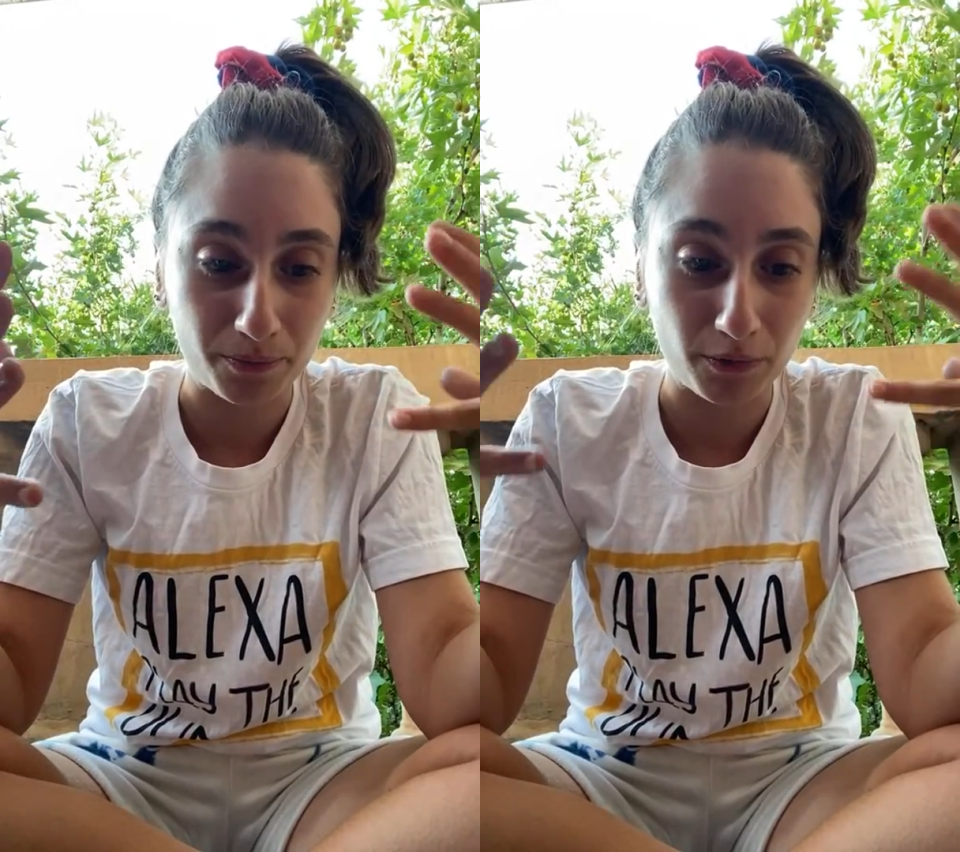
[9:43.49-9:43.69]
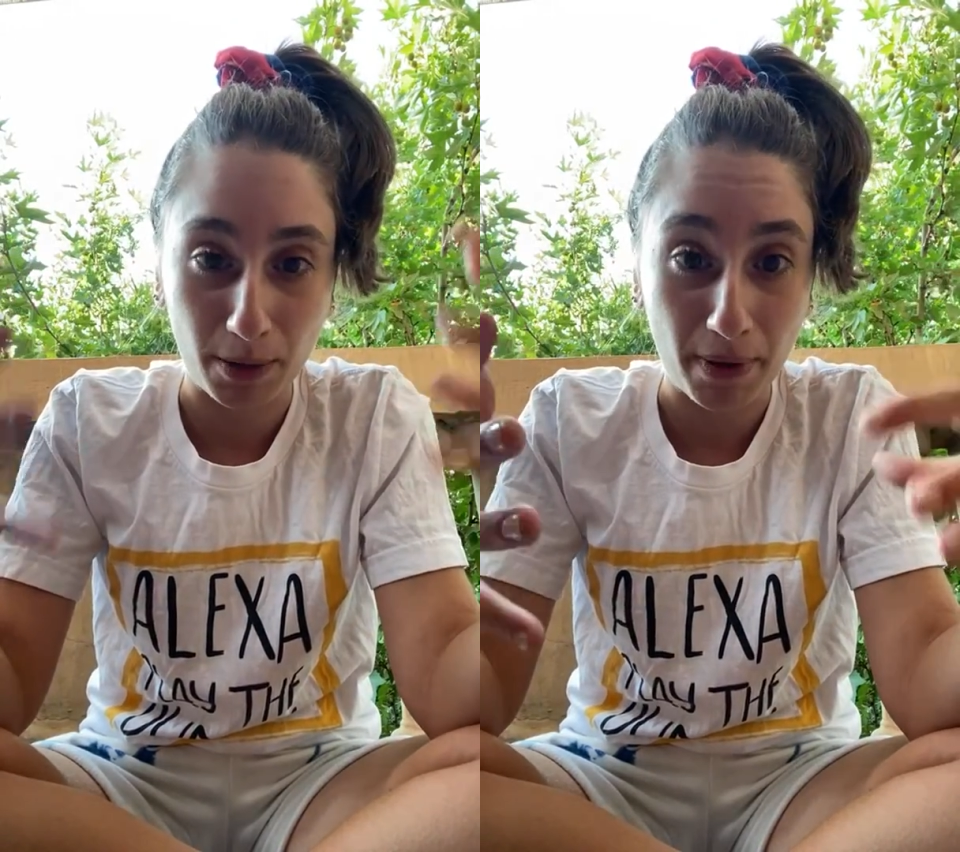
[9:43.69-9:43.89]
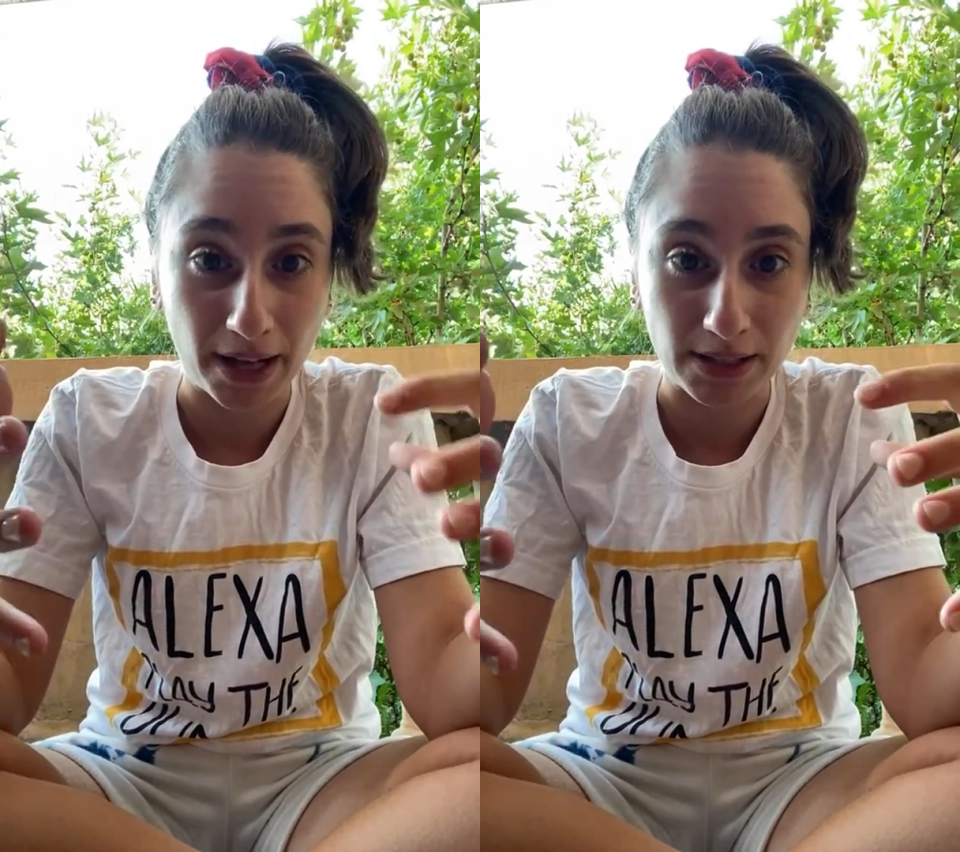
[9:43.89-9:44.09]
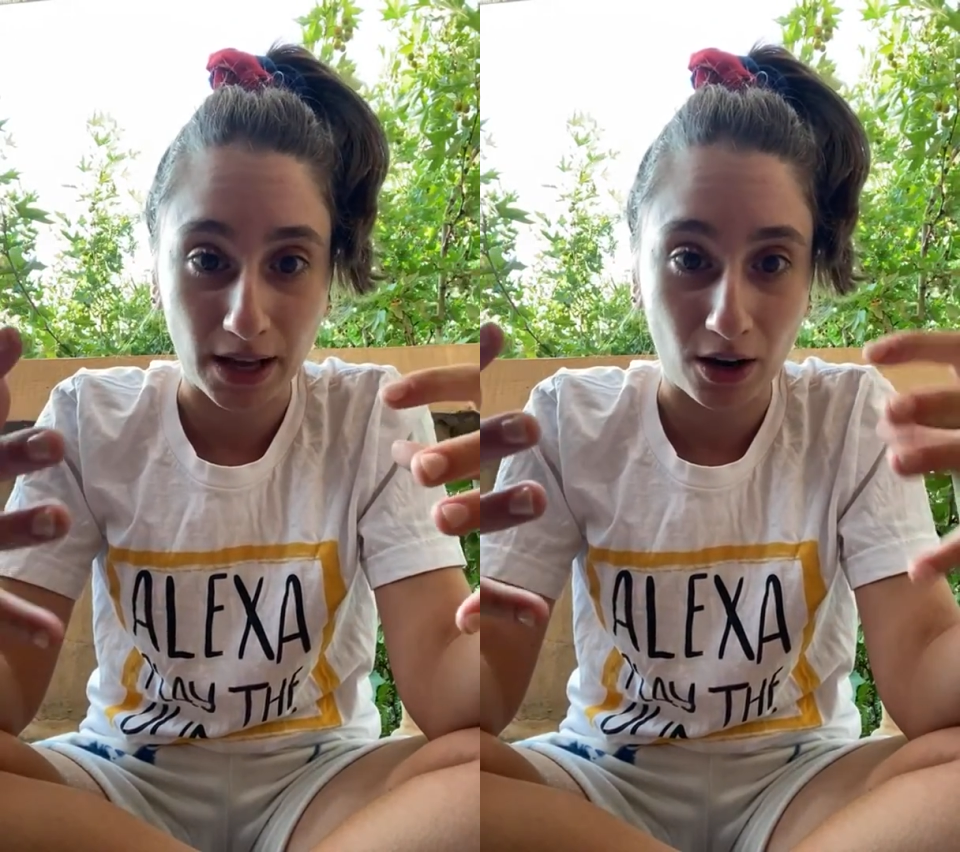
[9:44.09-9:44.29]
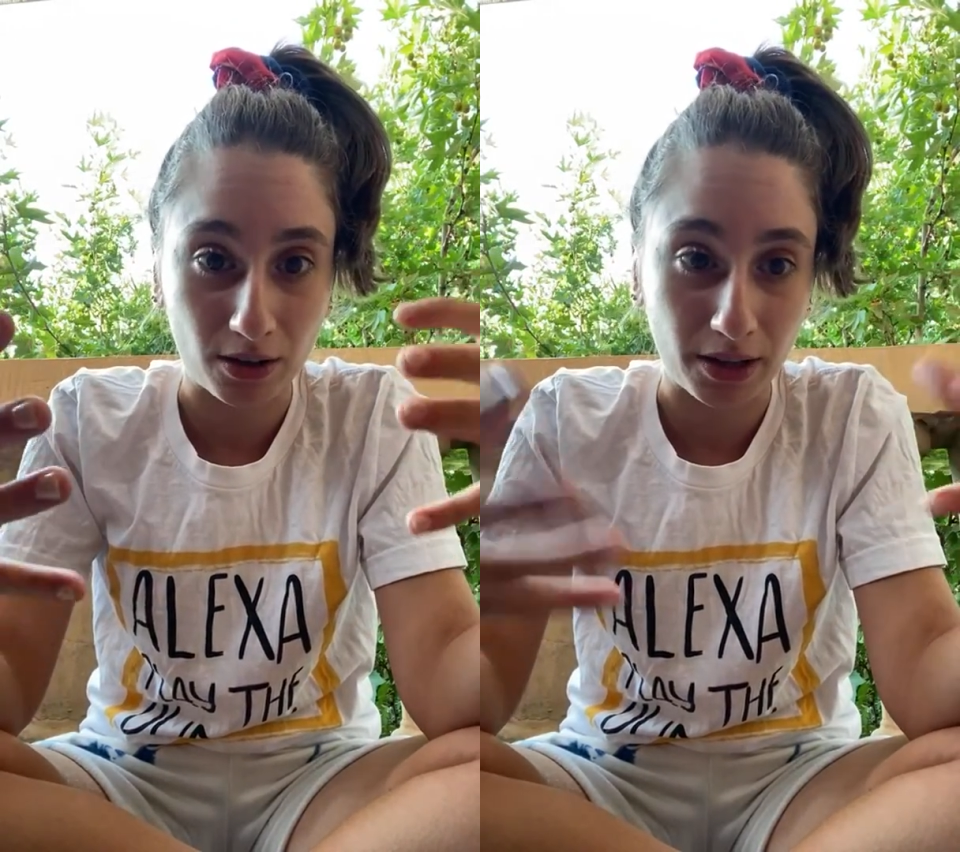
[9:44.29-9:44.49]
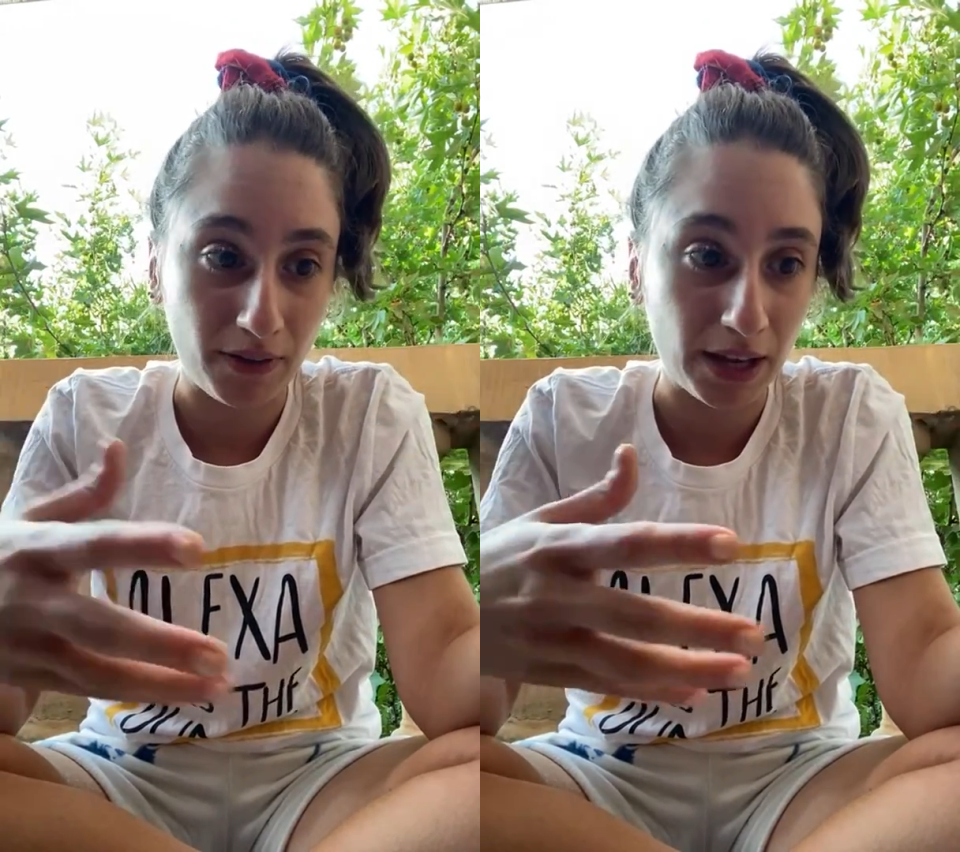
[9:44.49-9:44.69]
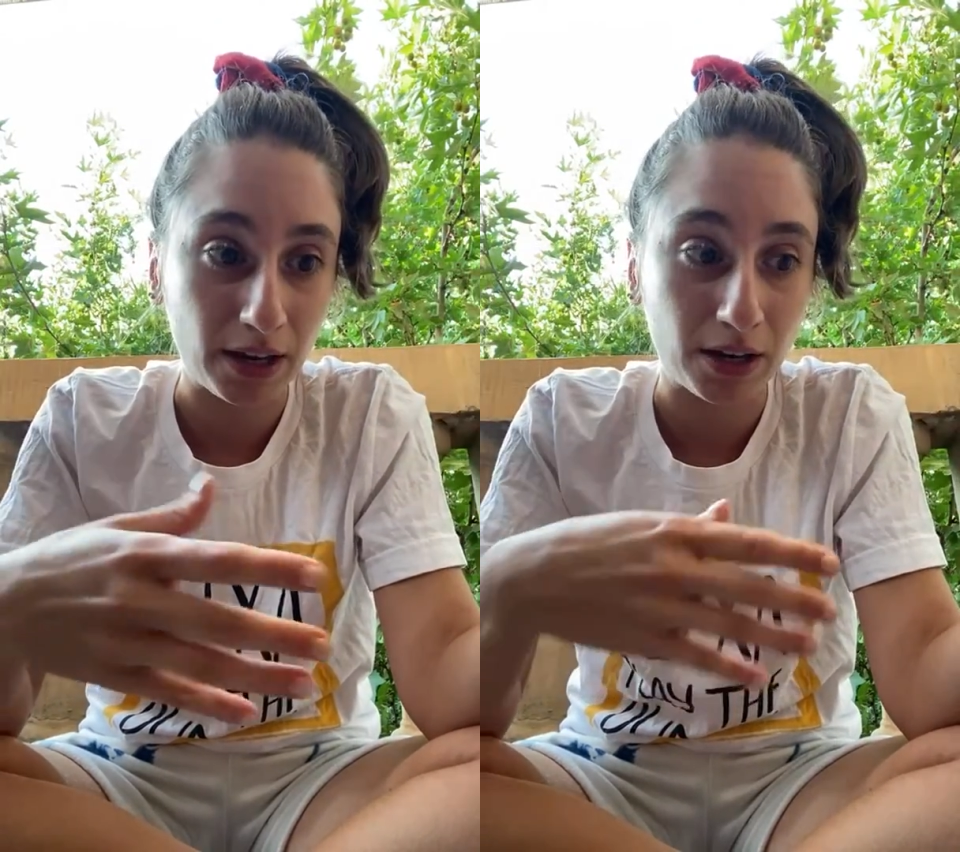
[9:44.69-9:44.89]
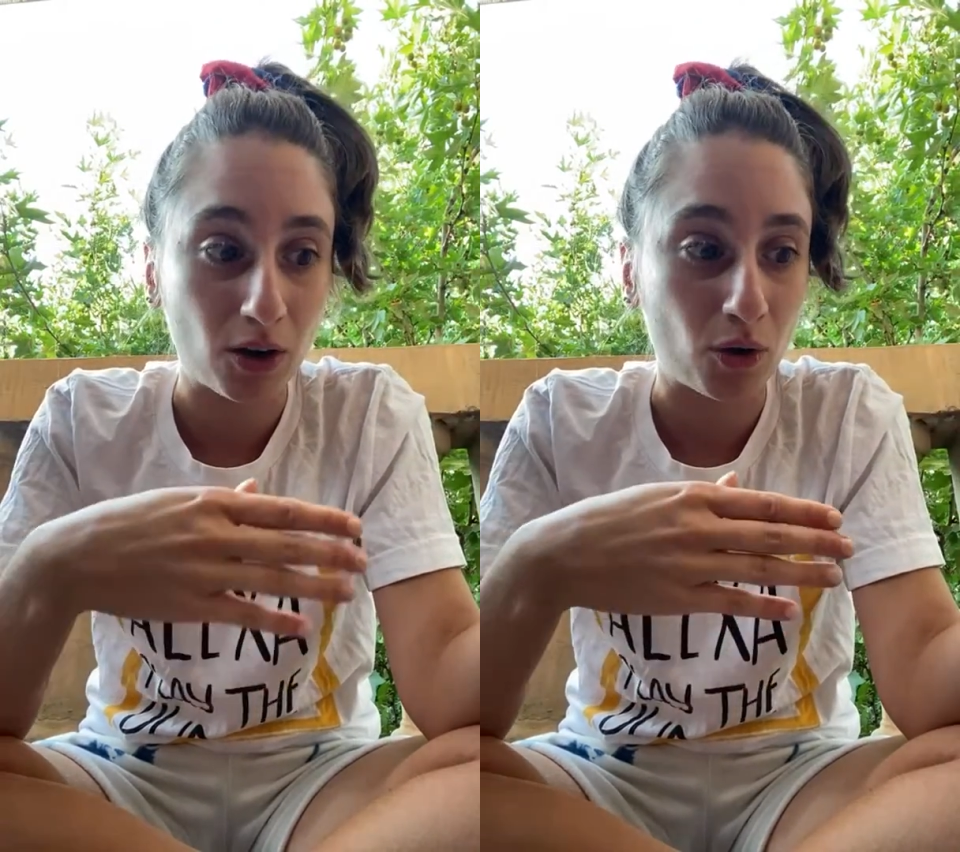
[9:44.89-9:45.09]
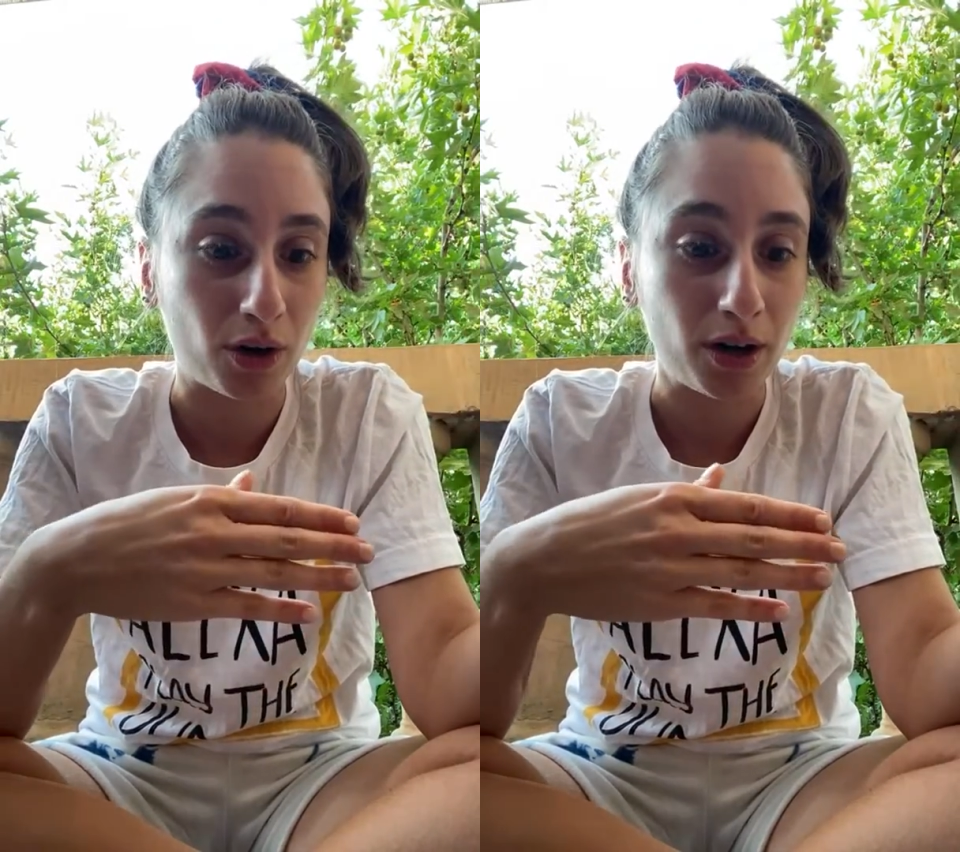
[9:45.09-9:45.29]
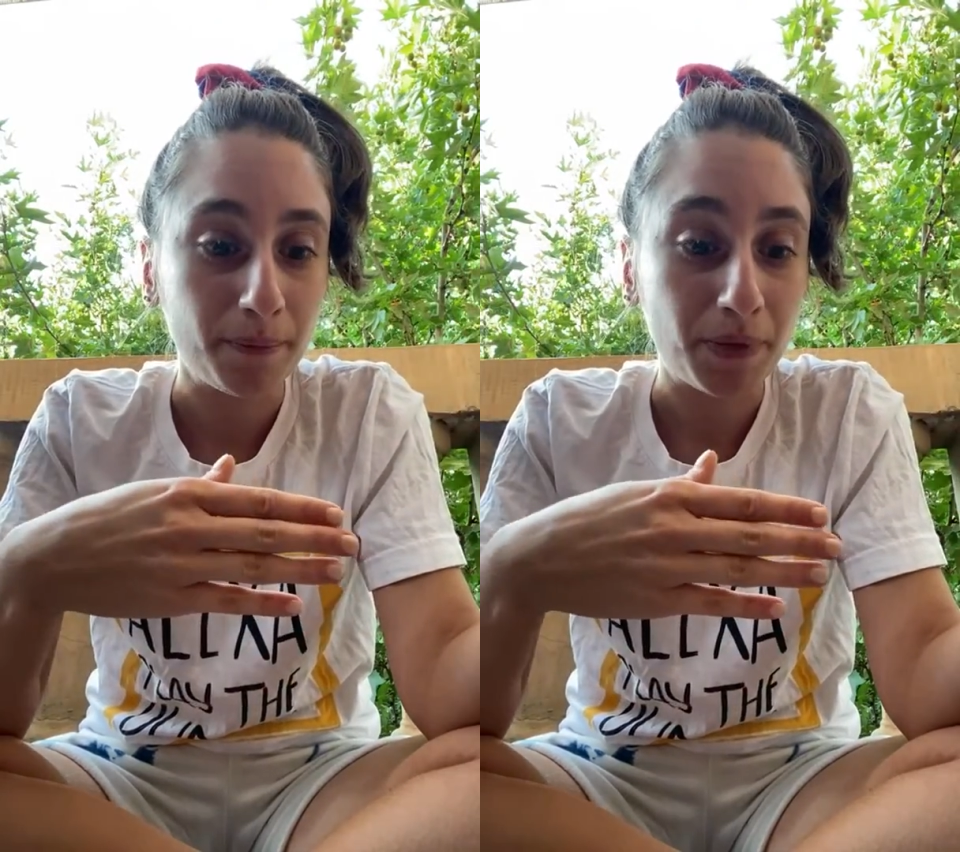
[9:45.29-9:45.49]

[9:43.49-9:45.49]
repats that are living here or